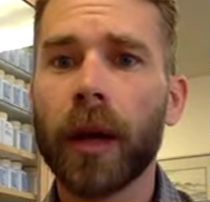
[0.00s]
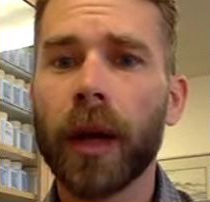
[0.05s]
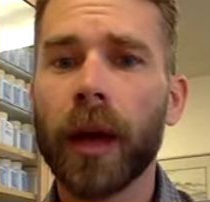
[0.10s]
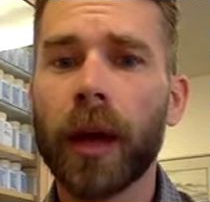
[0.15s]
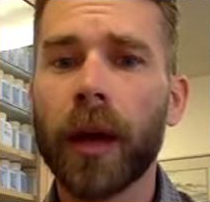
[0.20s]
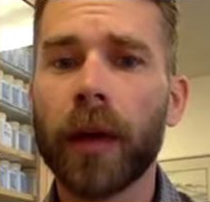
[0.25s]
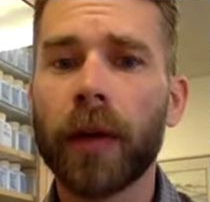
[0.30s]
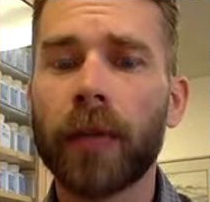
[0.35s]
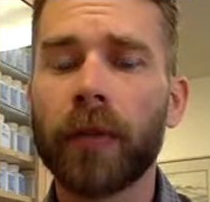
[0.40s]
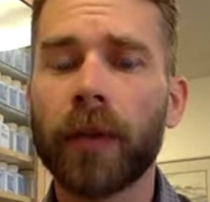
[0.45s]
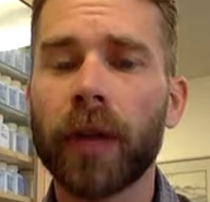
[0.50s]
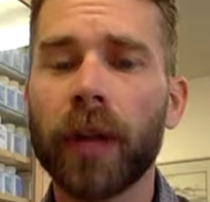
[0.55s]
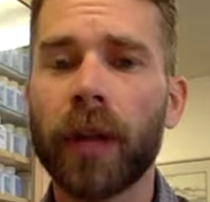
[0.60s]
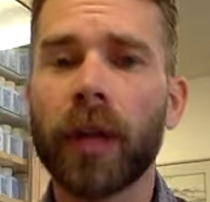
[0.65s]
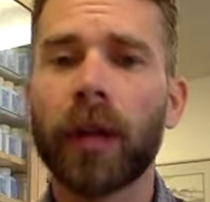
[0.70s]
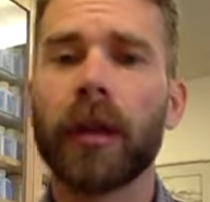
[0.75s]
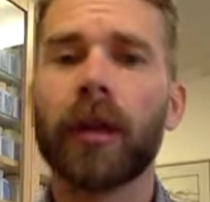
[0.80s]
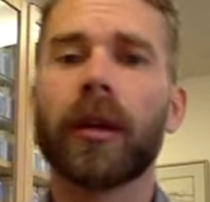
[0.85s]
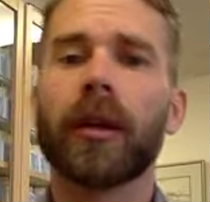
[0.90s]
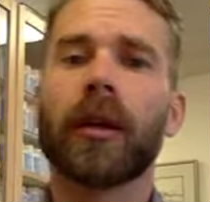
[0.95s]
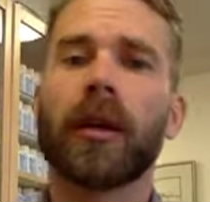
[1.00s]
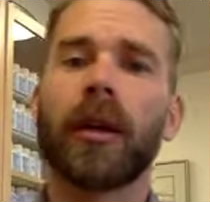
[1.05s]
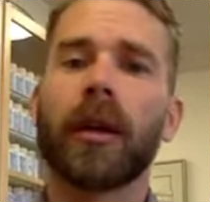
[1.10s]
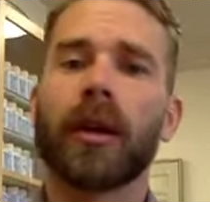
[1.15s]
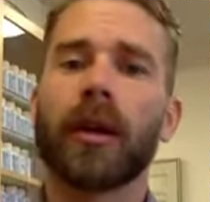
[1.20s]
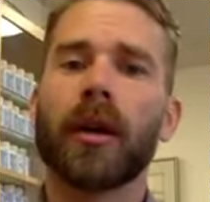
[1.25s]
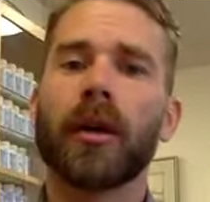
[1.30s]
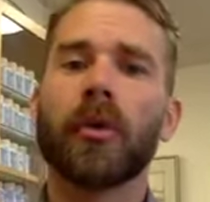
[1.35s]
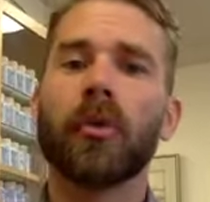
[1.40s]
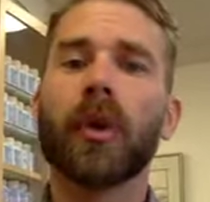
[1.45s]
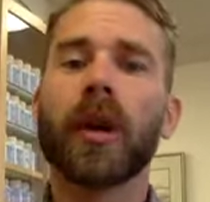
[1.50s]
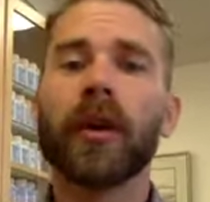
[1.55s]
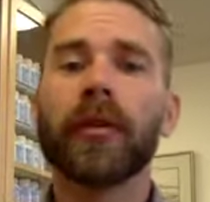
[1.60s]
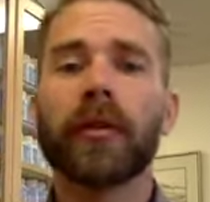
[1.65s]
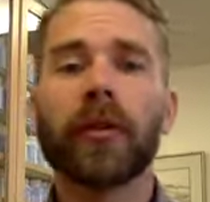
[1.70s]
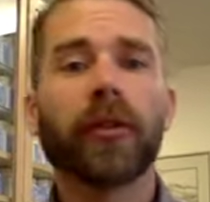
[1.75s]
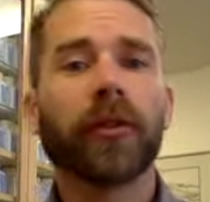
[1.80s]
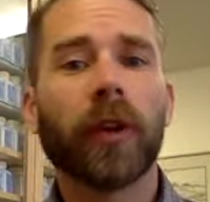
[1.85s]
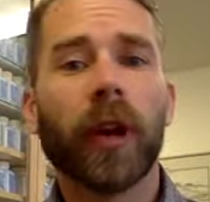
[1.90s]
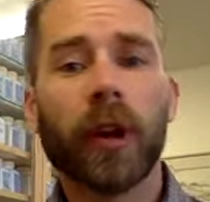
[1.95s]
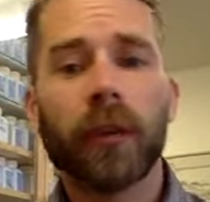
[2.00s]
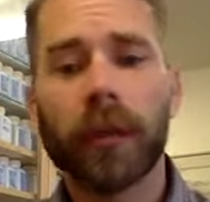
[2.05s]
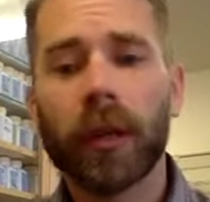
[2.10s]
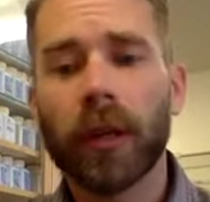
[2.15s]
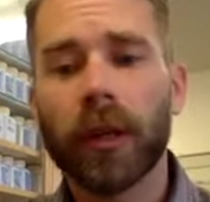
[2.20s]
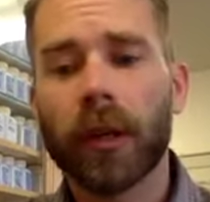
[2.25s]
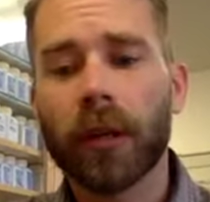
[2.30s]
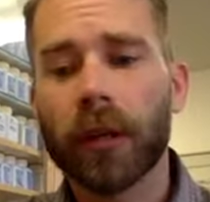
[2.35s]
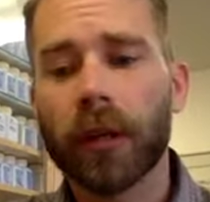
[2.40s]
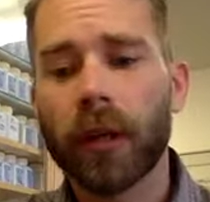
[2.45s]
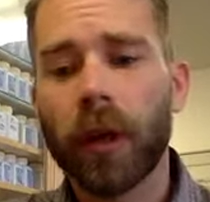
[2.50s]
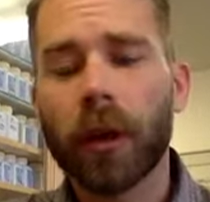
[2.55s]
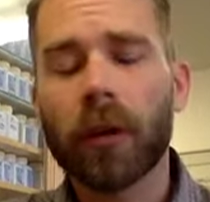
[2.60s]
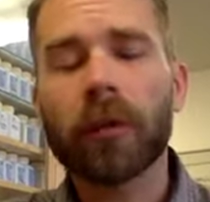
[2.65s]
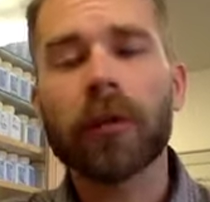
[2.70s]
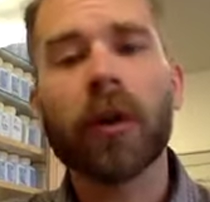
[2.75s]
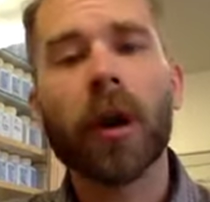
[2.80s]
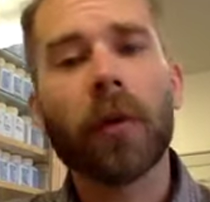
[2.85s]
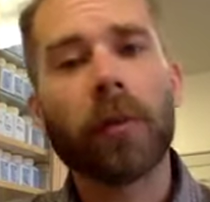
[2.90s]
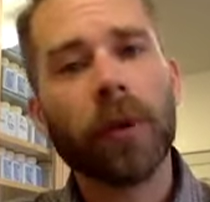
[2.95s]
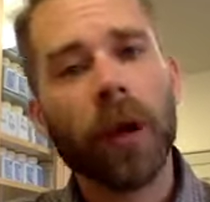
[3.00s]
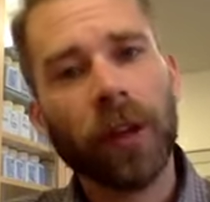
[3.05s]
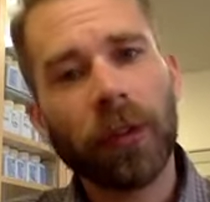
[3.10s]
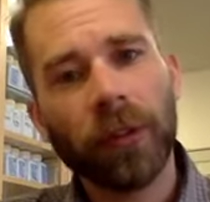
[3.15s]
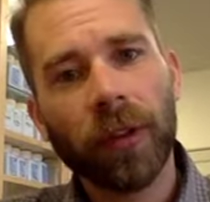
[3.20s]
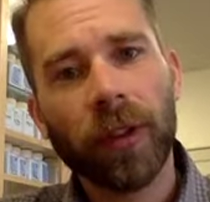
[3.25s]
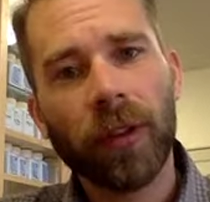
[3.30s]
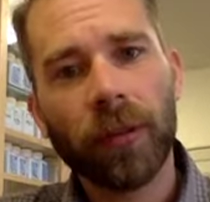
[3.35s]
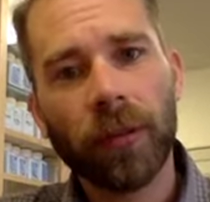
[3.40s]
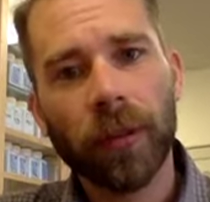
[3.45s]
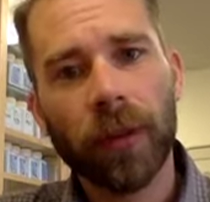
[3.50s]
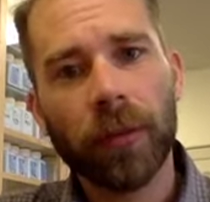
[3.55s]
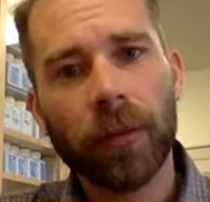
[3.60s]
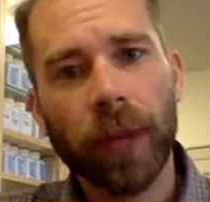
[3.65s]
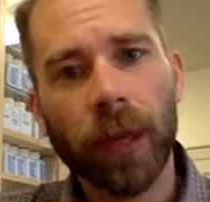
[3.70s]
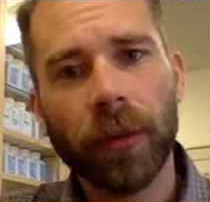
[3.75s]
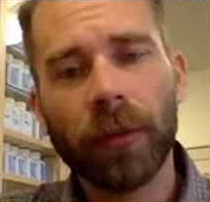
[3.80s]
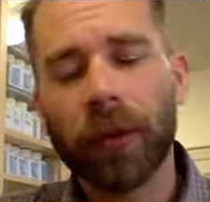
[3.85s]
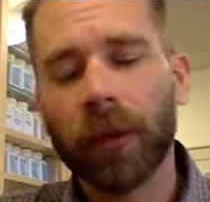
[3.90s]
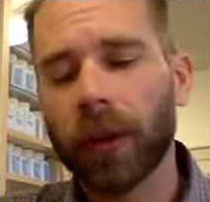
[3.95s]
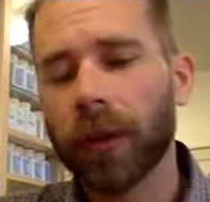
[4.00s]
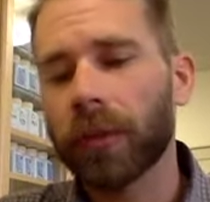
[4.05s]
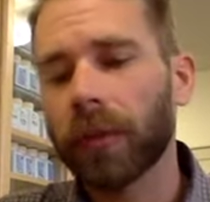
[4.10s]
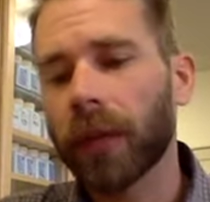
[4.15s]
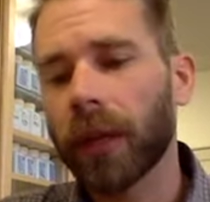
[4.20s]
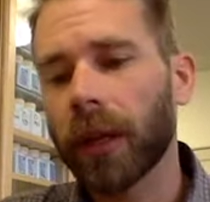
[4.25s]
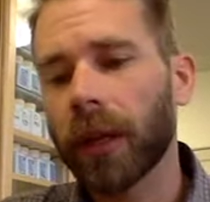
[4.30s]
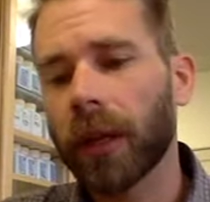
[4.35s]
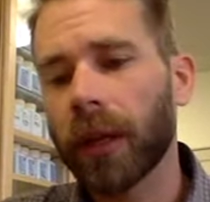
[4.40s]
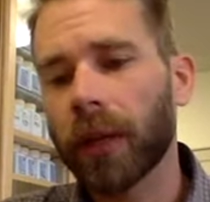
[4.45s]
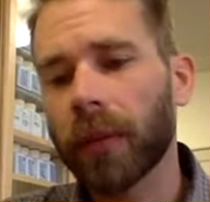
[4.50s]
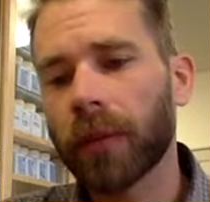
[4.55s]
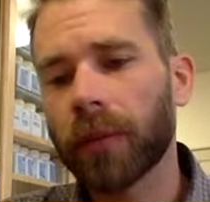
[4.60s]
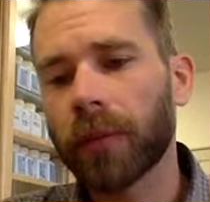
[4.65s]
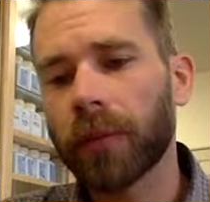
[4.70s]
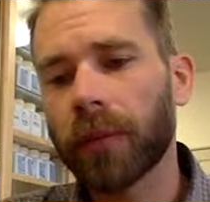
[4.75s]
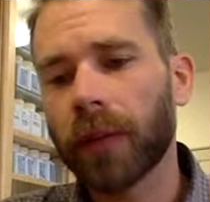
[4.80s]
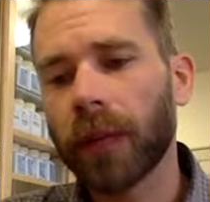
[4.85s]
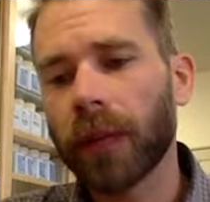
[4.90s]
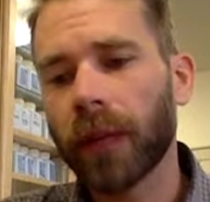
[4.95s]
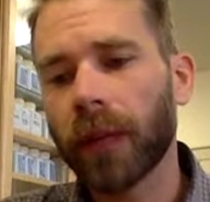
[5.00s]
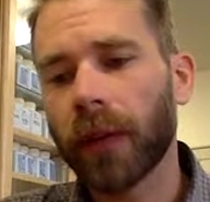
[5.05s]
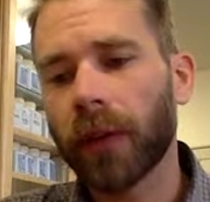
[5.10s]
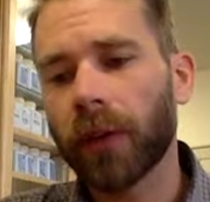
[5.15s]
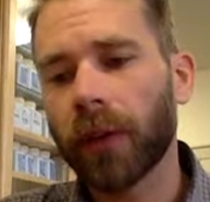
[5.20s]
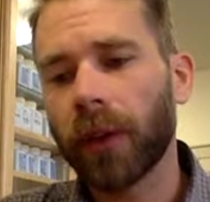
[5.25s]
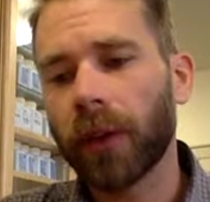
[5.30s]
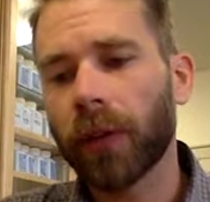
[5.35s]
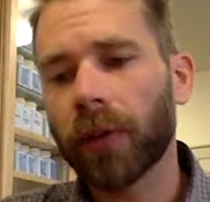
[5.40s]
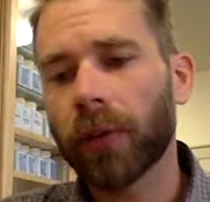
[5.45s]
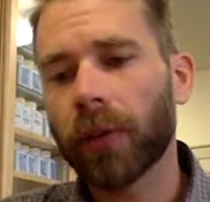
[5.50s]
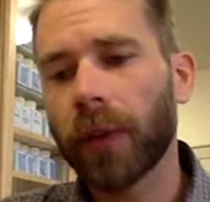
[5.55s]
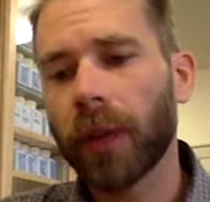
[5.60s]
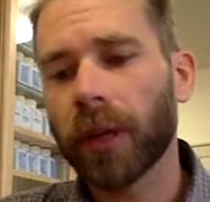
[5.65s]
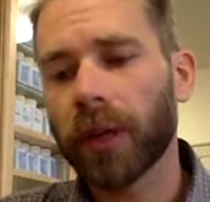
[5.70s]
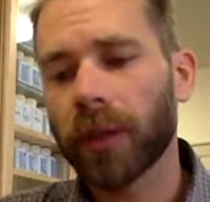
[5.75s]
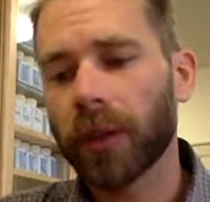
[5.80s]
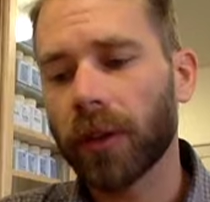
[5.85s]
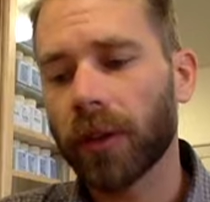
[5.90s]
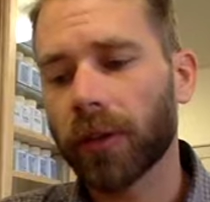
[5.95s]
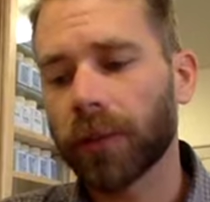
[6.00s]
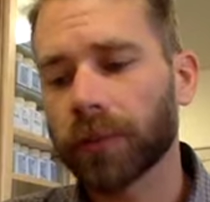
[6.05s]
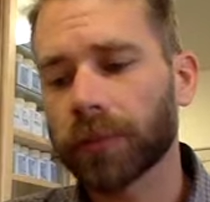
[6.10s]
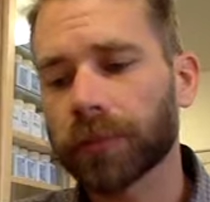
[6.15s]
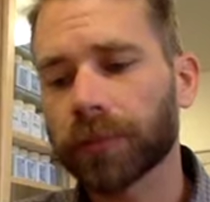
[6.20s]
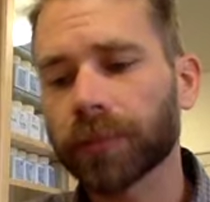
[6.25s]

I have a way of describing our thought process that makes it make a lot of sense for patients.